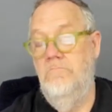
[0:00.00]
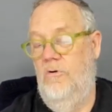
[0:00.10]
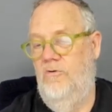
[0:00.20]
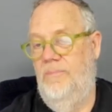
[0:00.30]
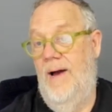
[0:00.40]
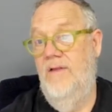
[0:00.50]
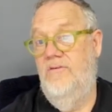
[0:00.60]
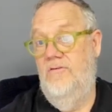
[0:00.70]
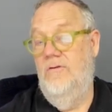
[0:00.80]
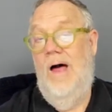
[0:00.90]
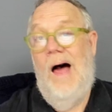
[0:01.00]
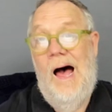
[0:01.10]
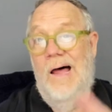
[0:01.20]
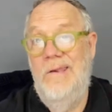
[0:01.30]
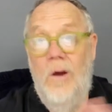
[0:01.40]
The response is
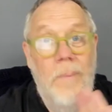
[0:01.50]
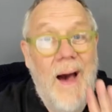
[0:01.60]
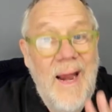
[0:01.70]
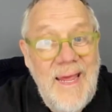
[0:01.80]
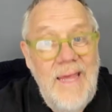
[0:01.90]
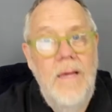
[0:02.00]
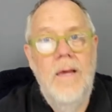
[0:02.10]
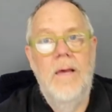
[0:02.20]
uh, nobody.